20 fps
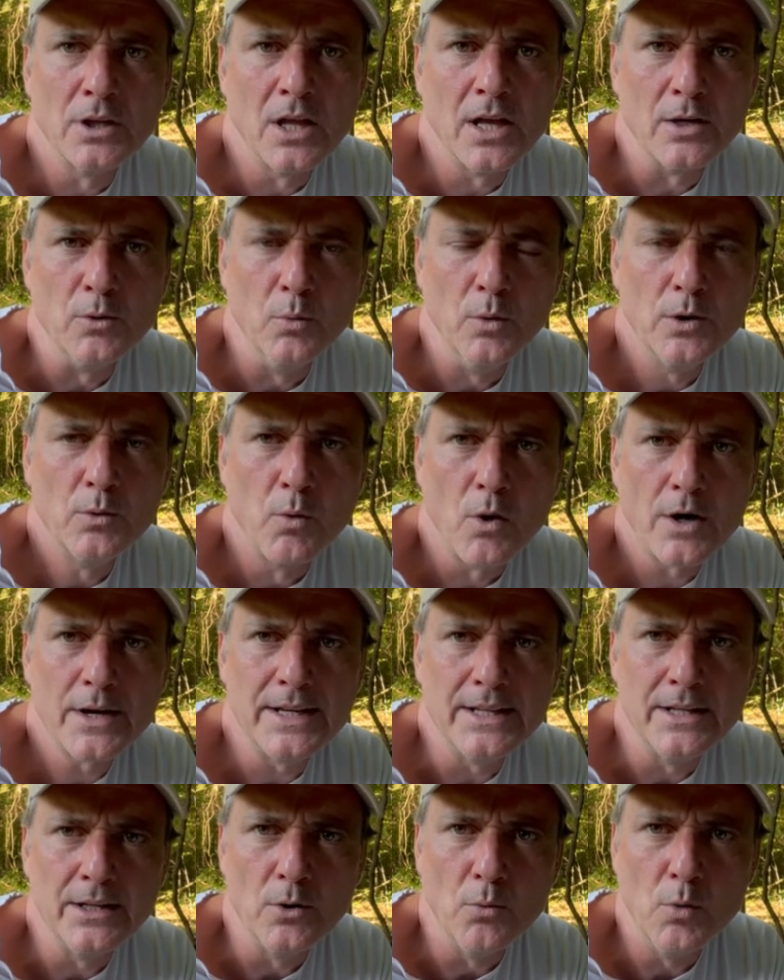a lot of
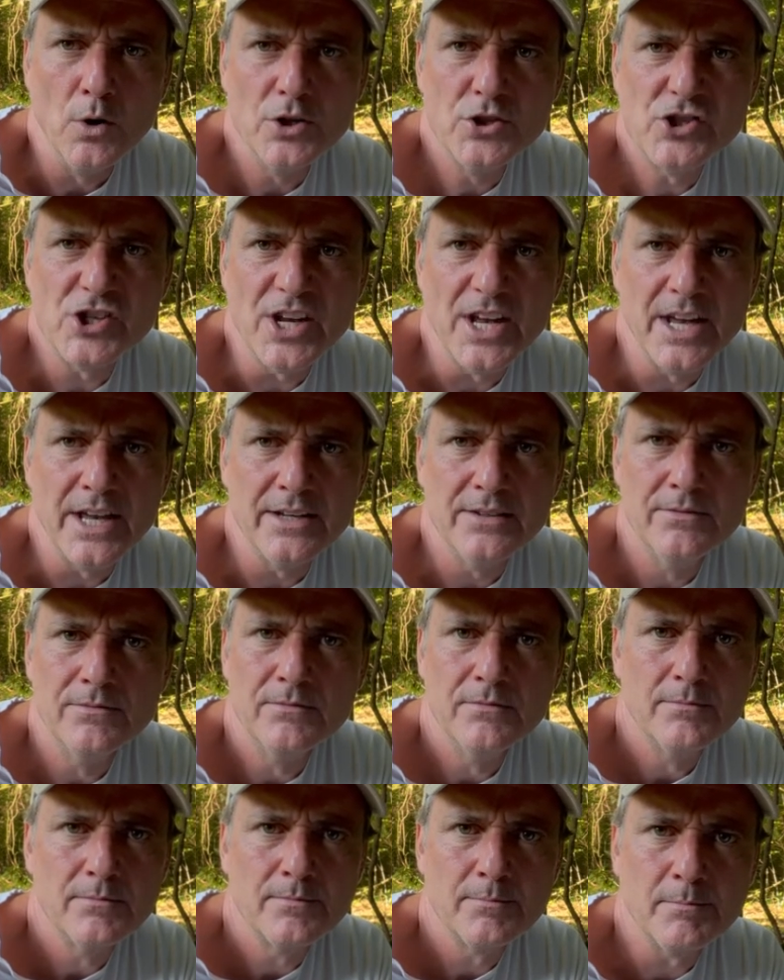woodworking in the woodshed,
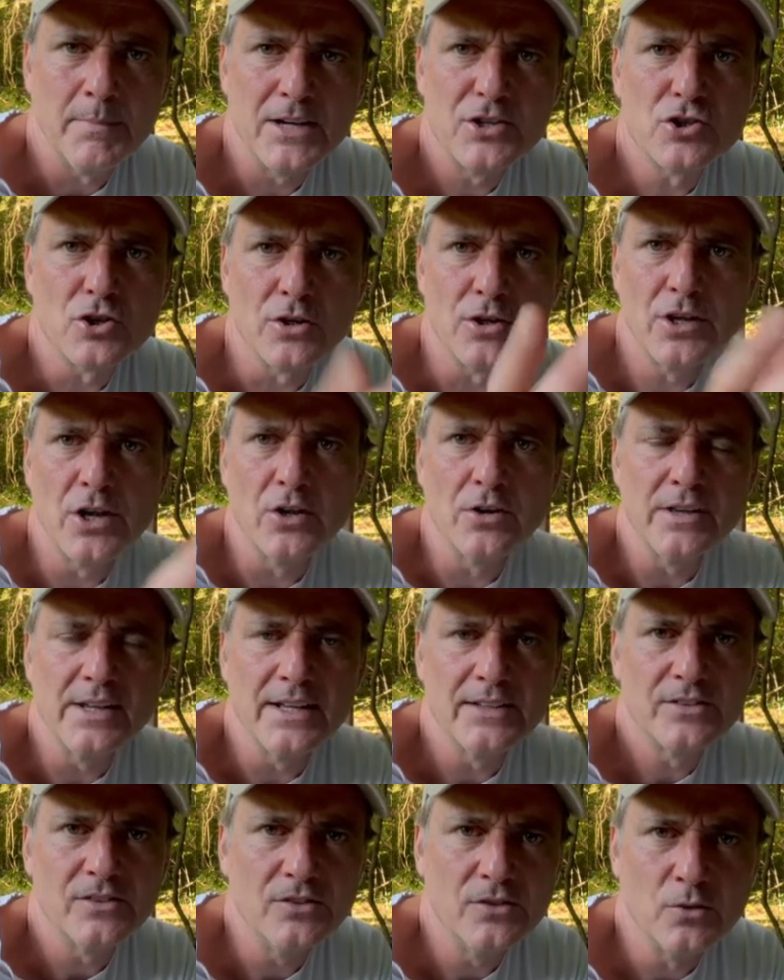Make sure to go to the
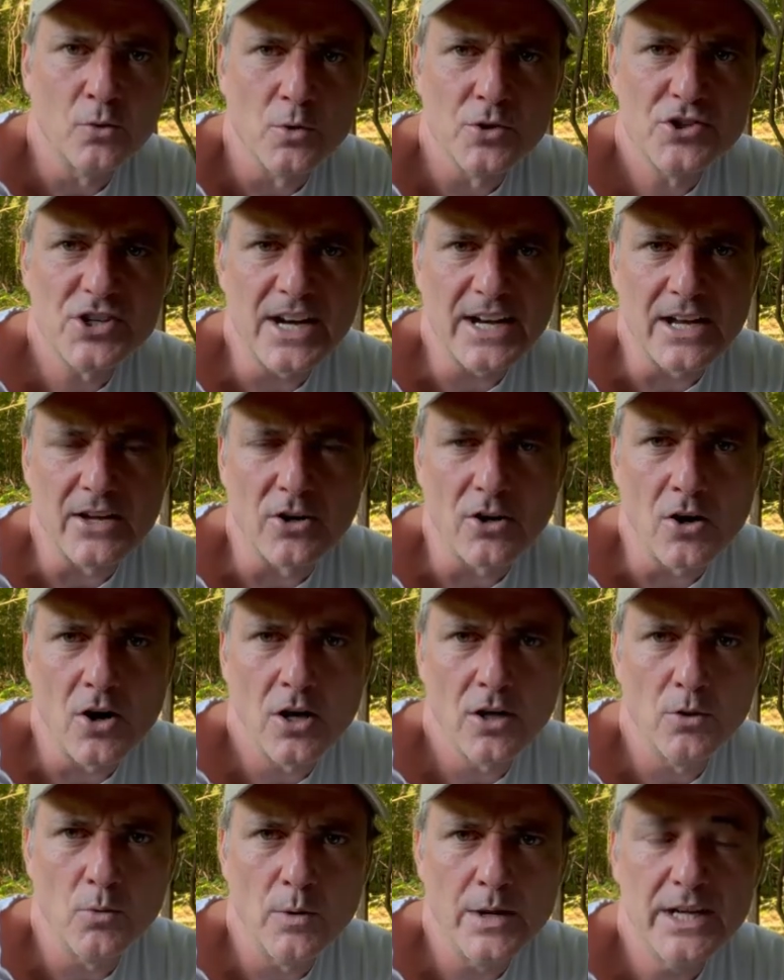Etsy store and check out our
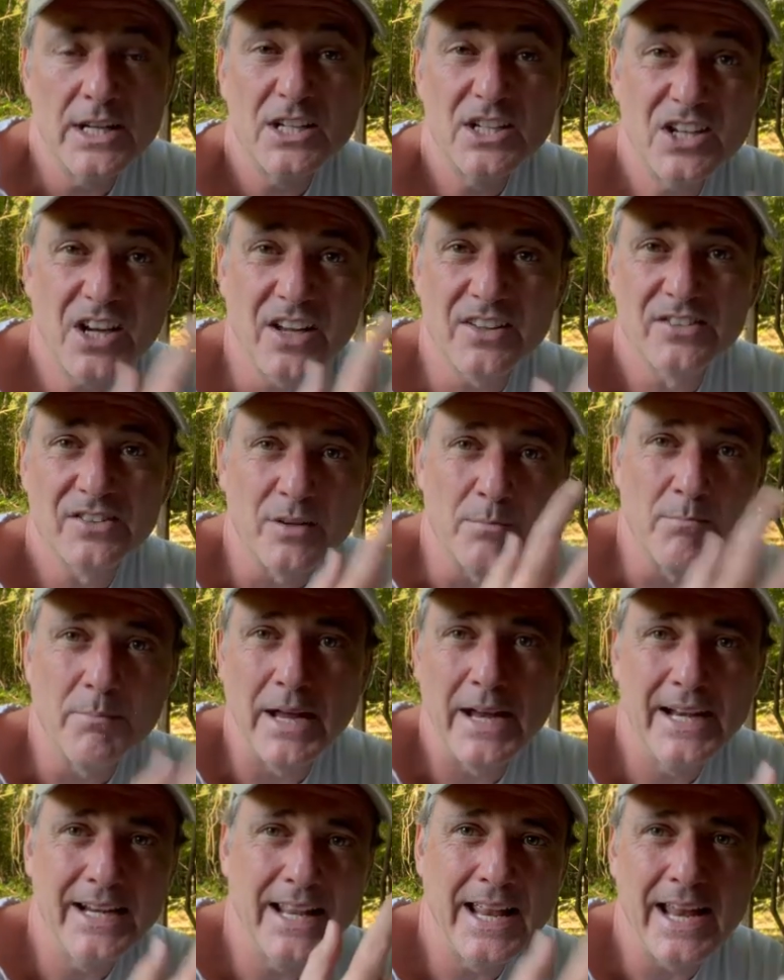Halloween custom
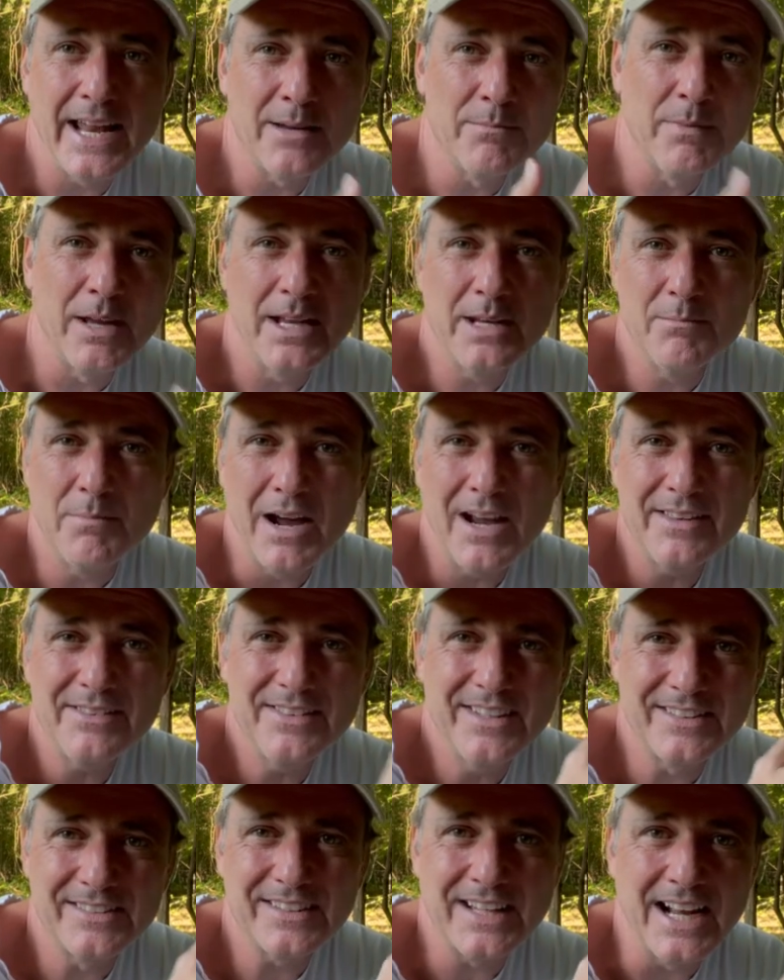made, handmade by
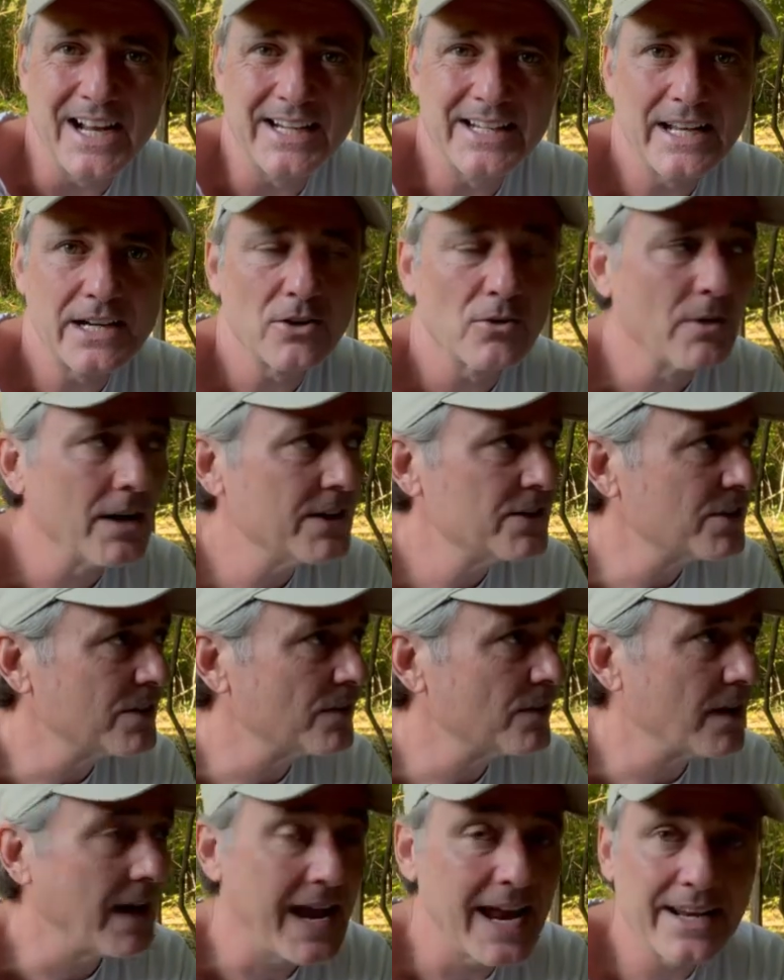this guy
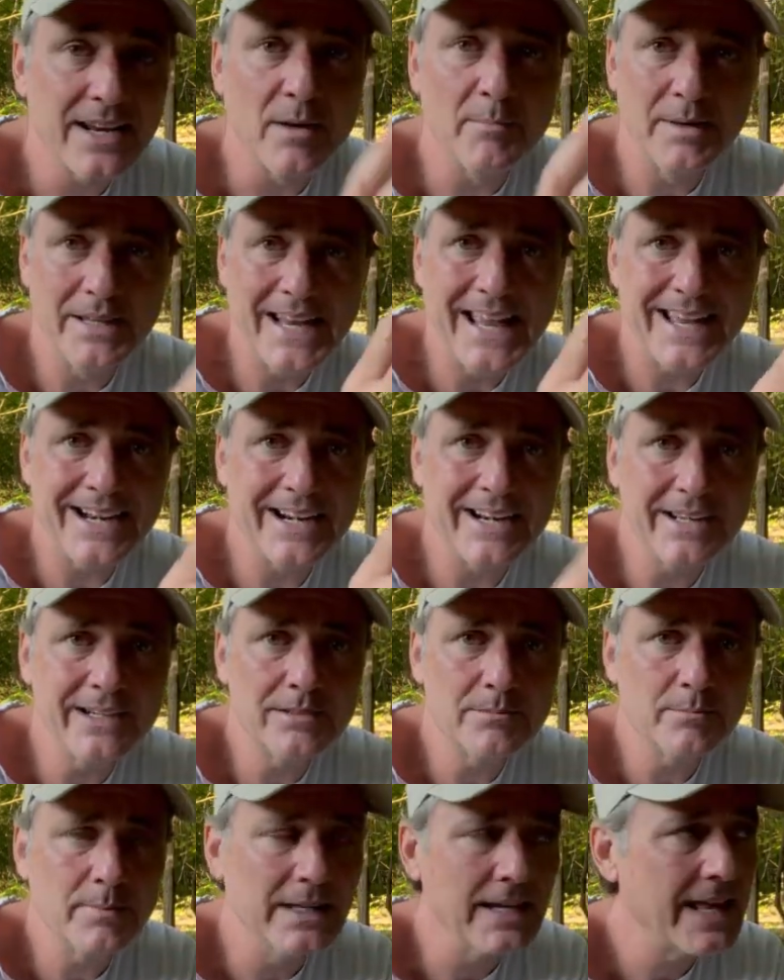decorations. And I've been editing,
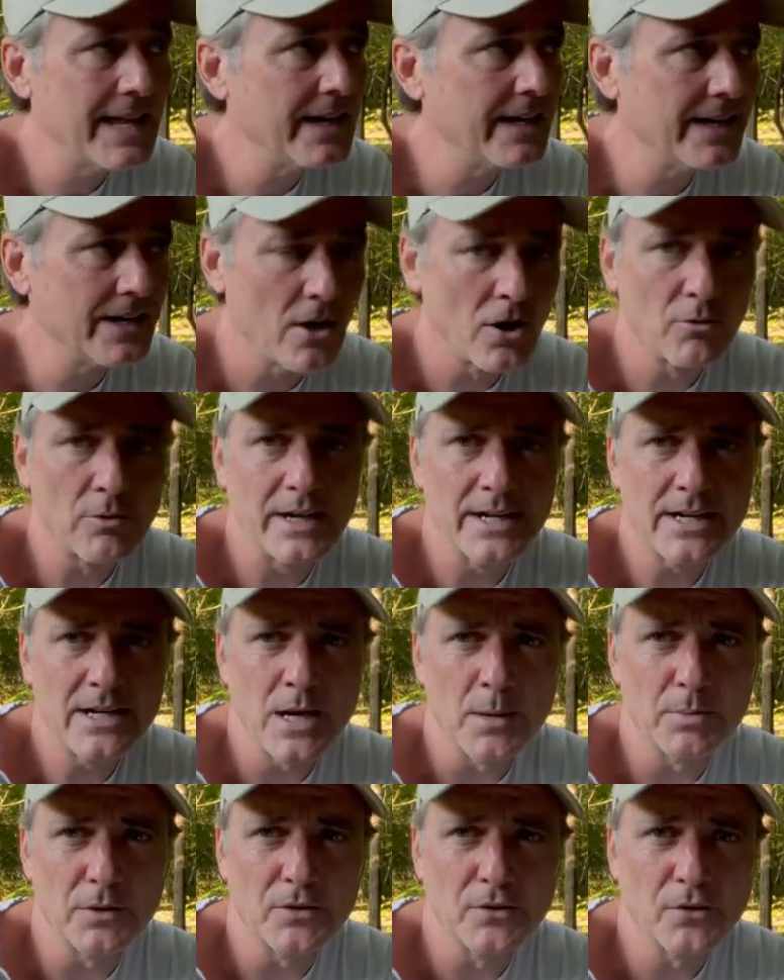been editing already a
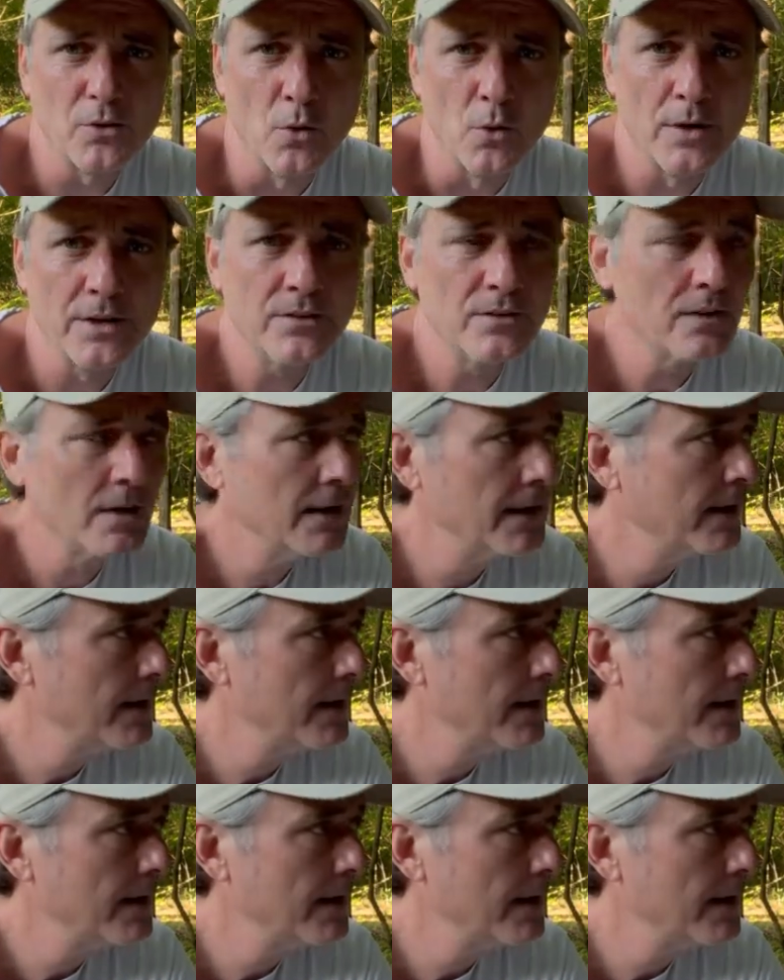couple of stories.